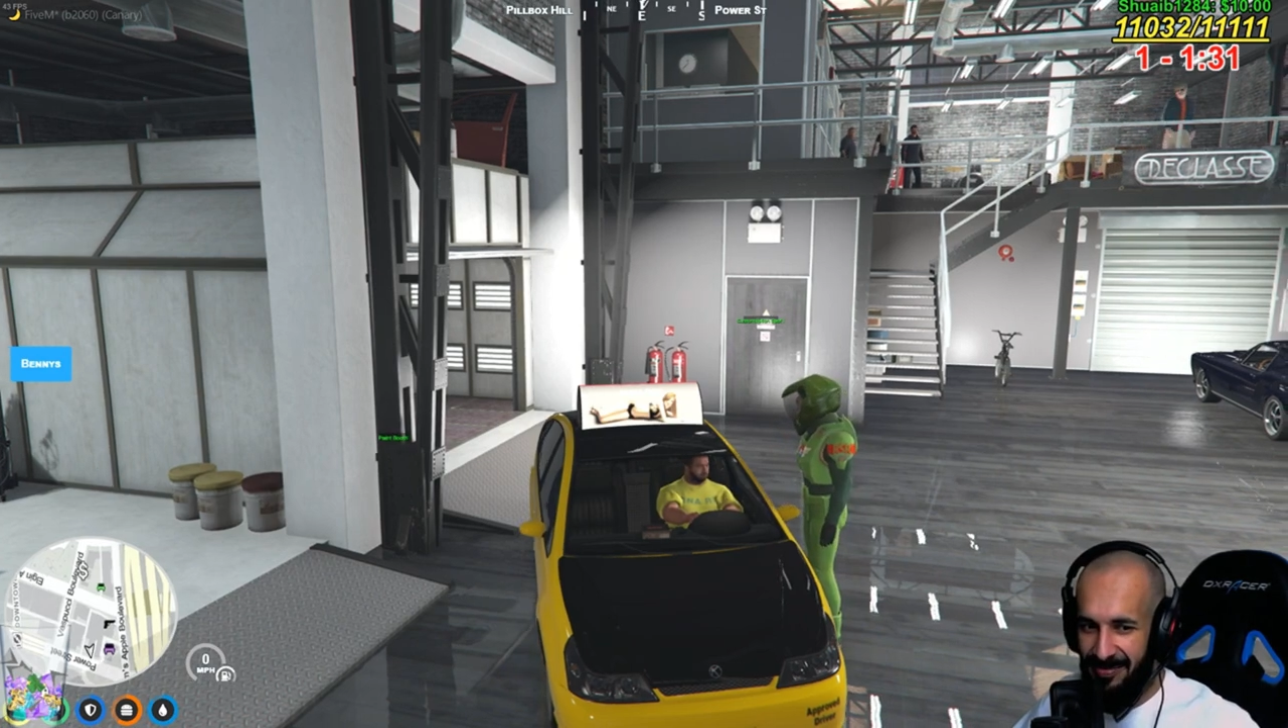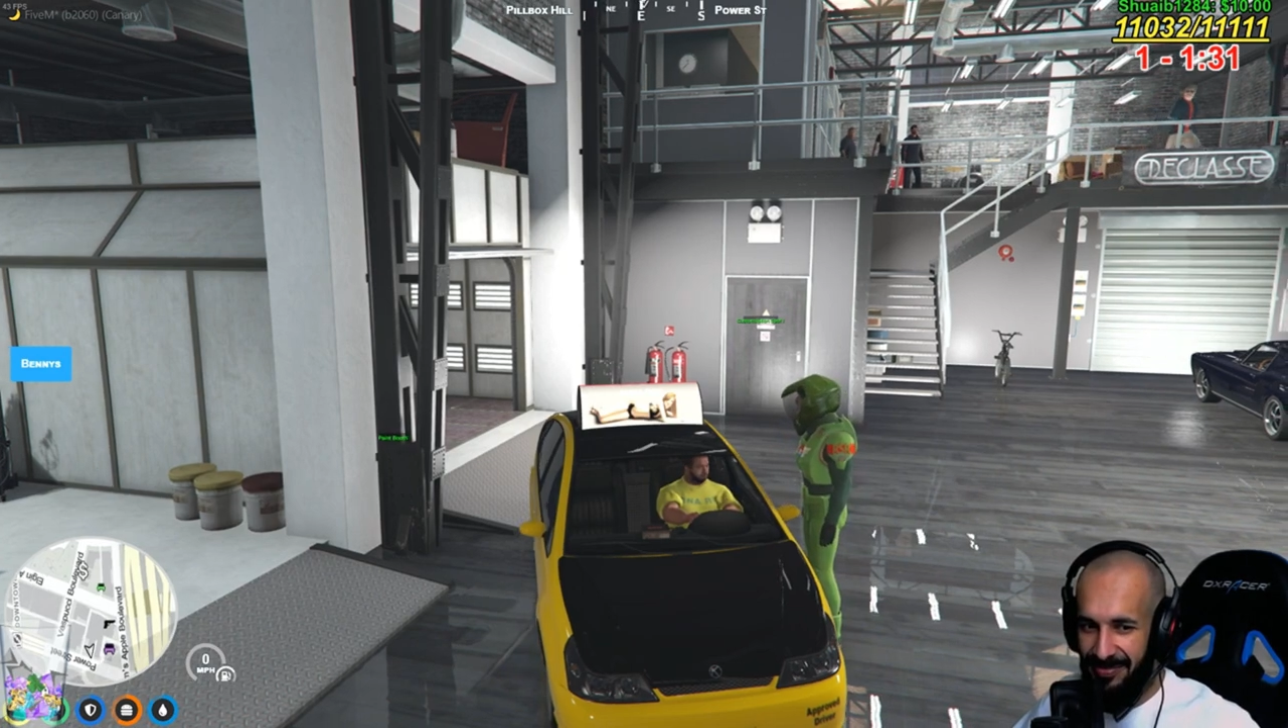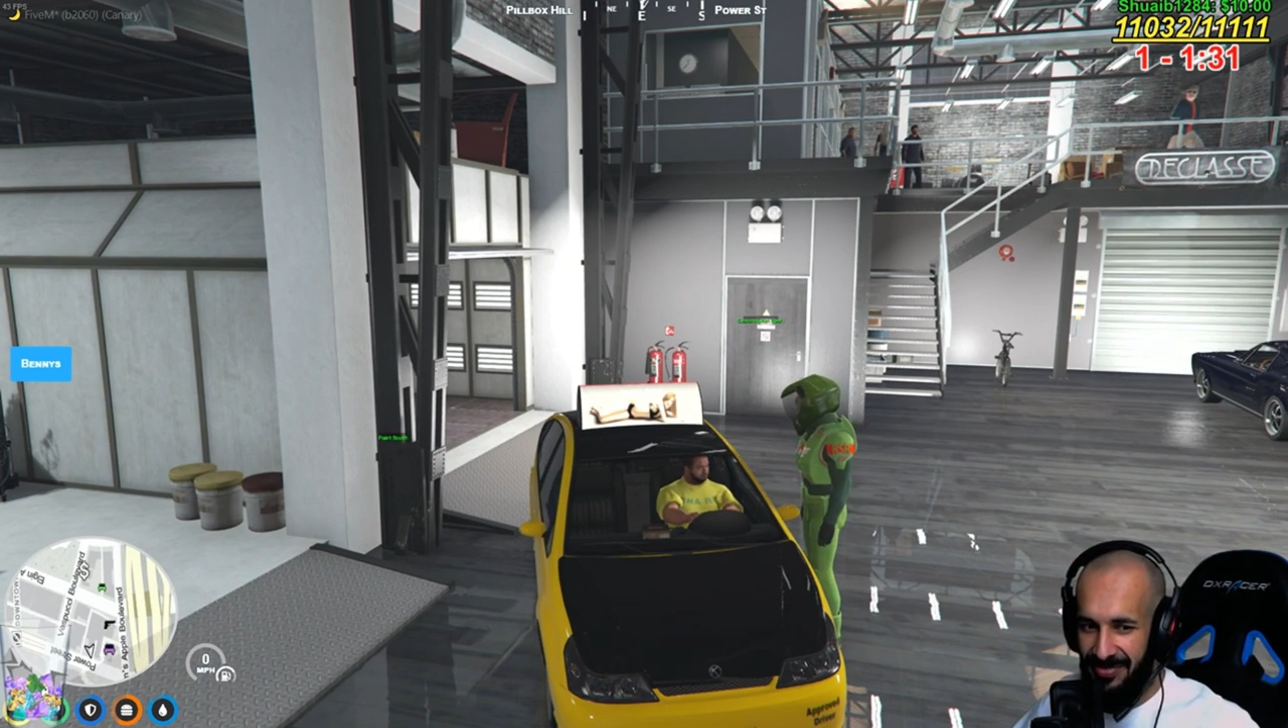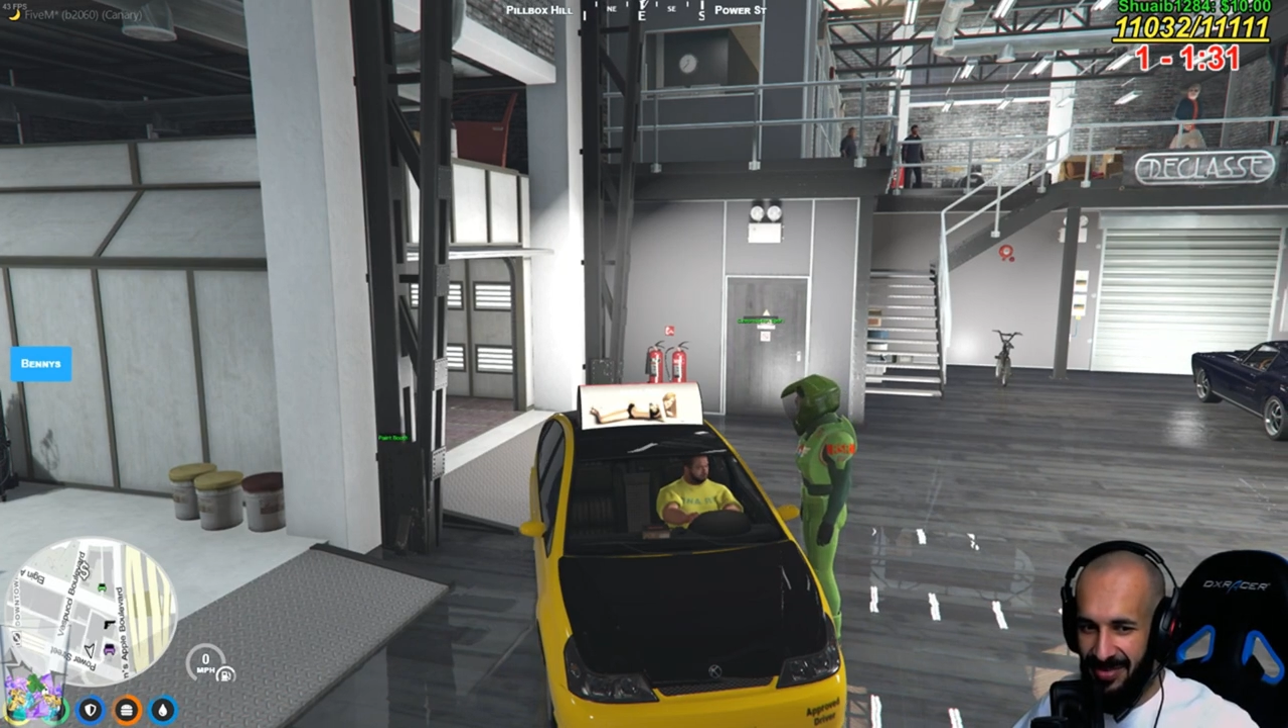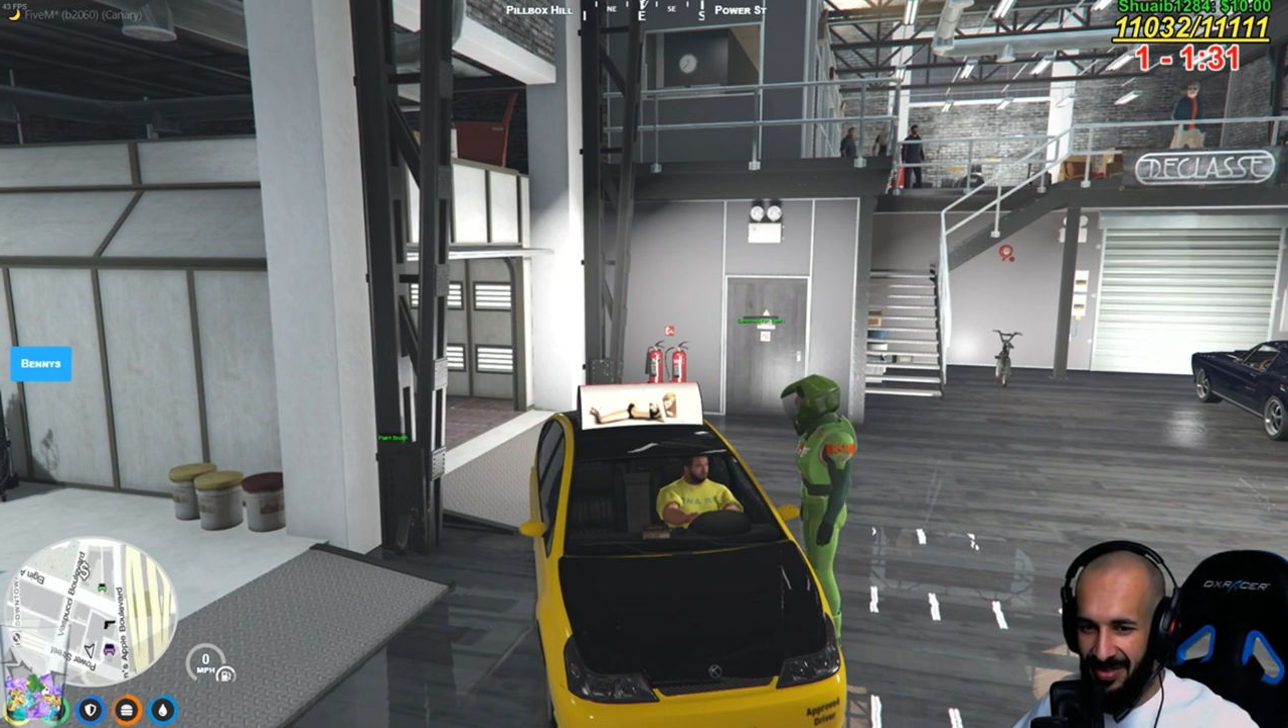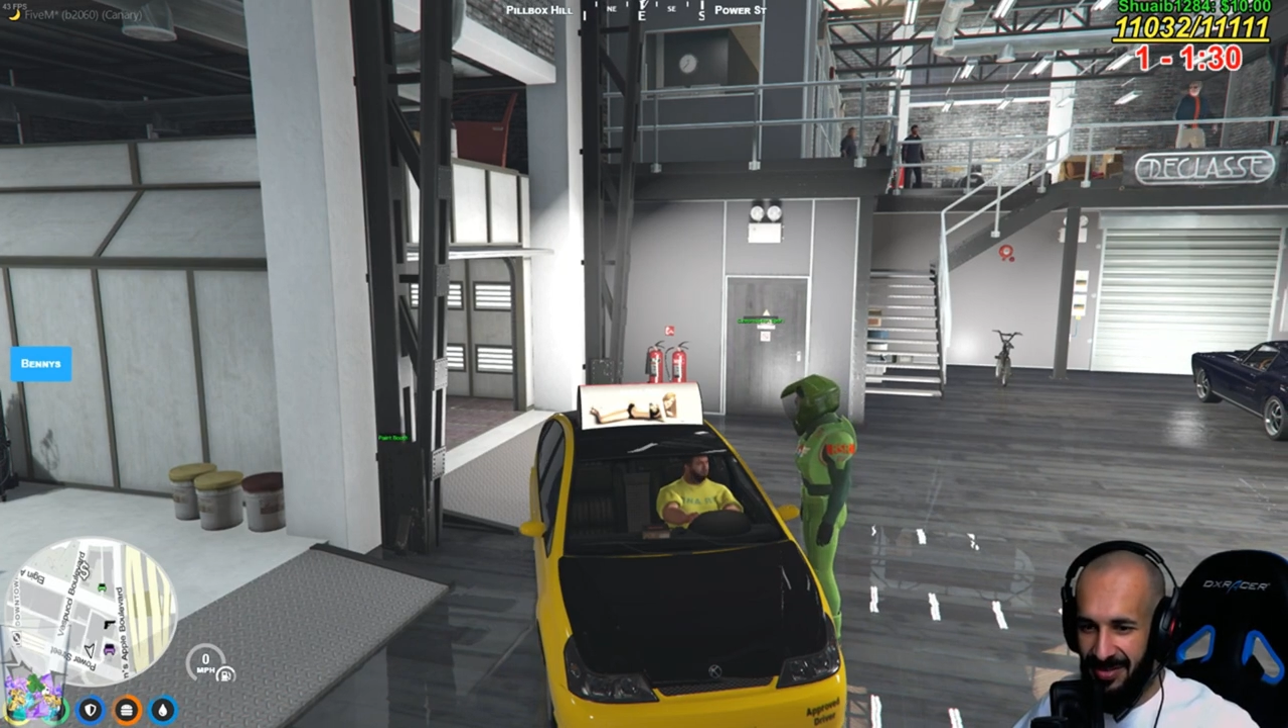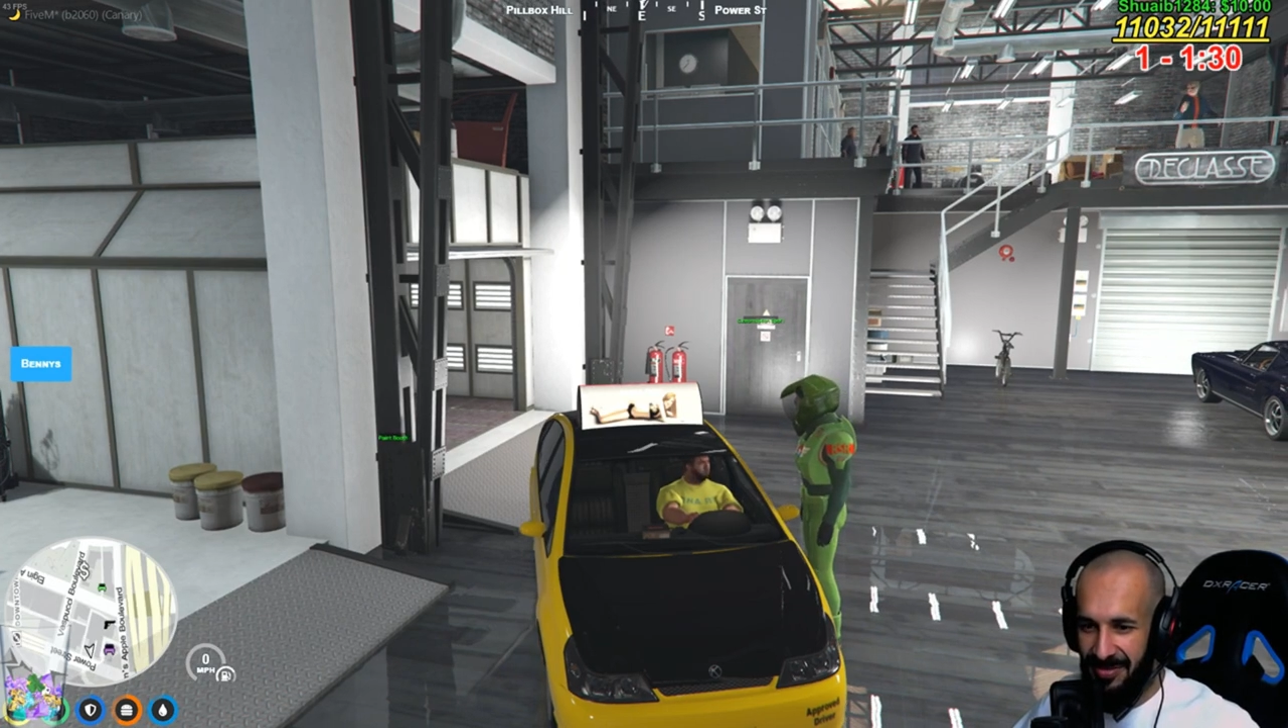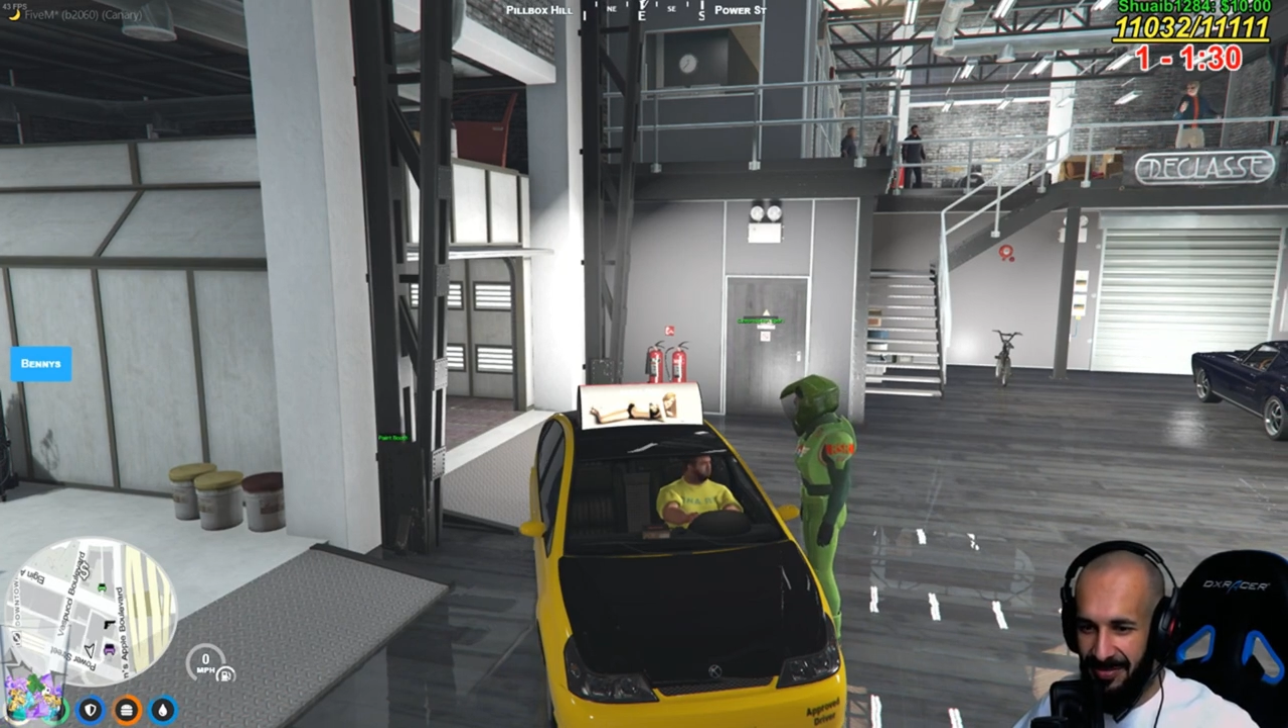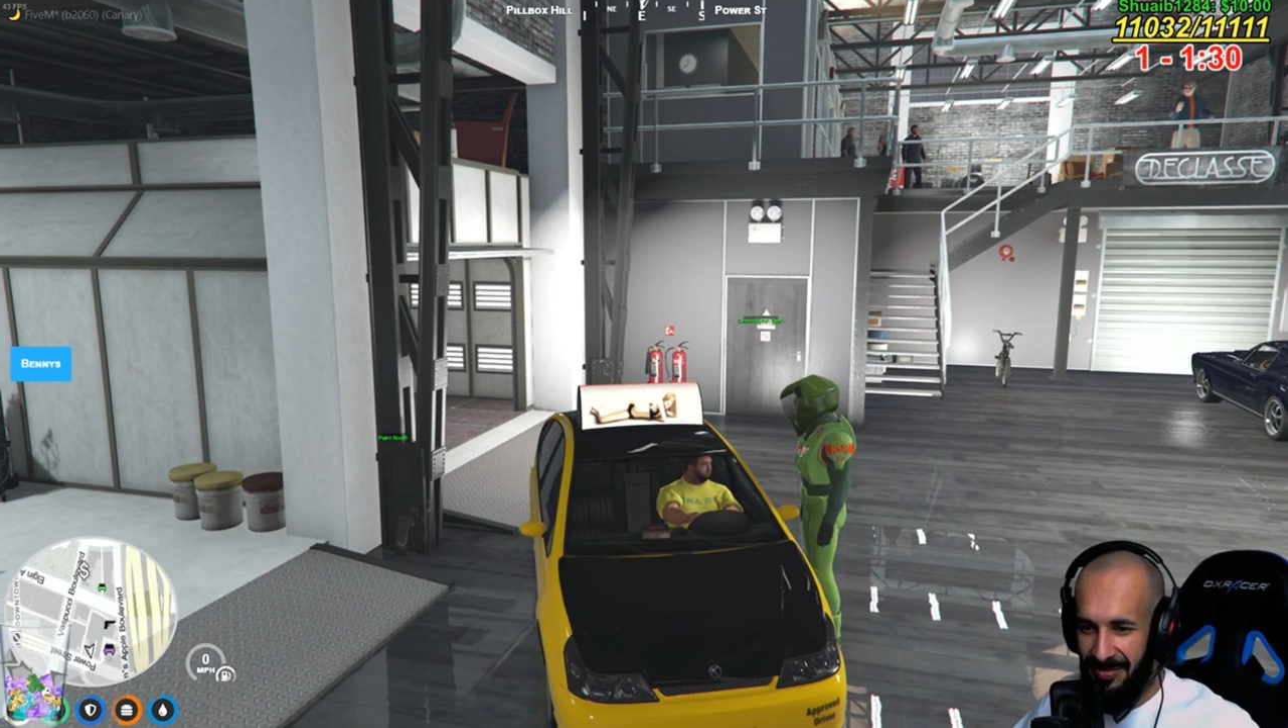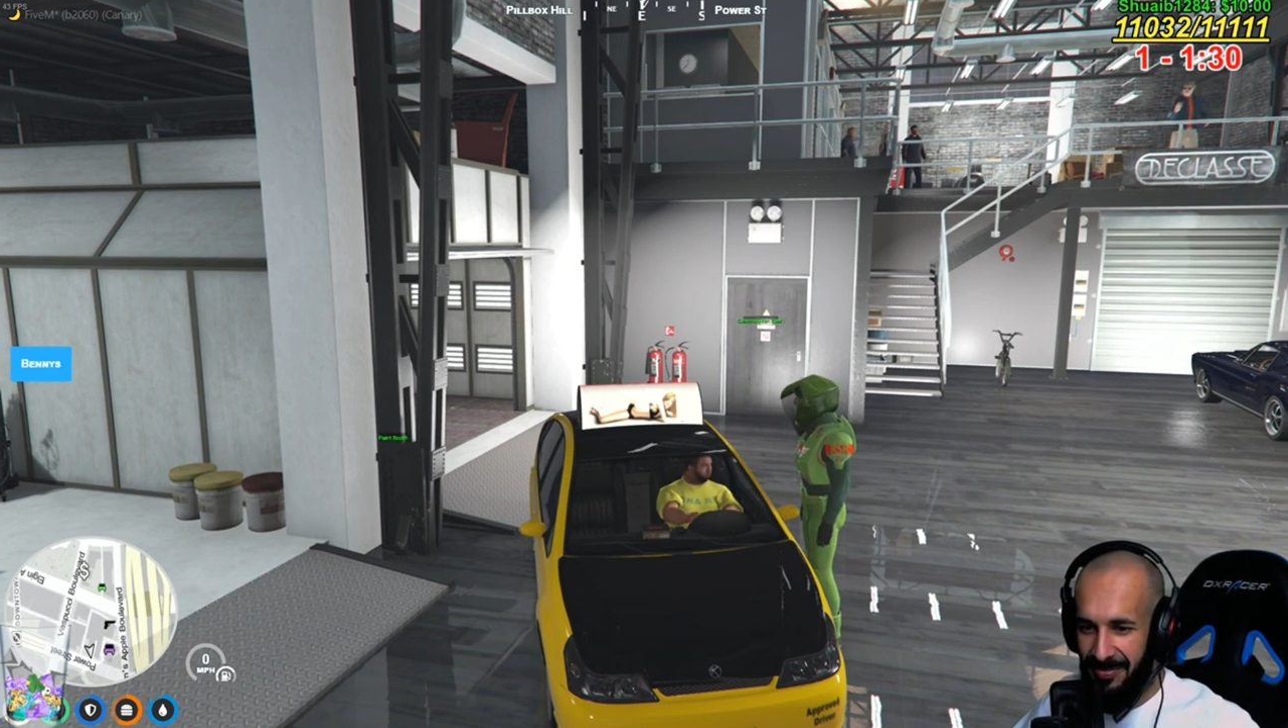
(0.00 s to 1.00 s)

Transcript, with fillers: we need